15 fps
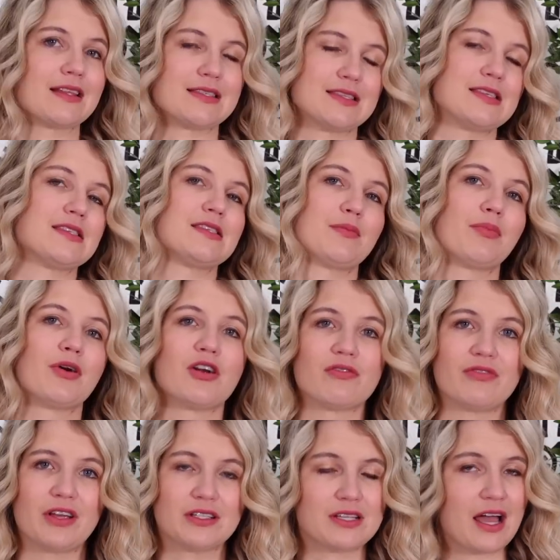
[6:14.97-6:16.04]
this is the
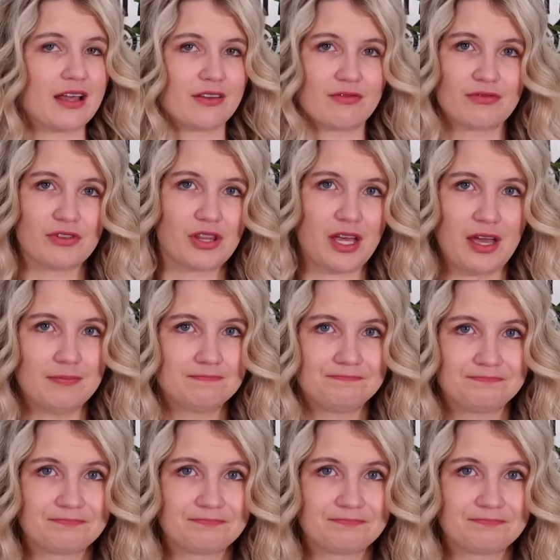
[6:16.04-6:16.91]
perfect item for that.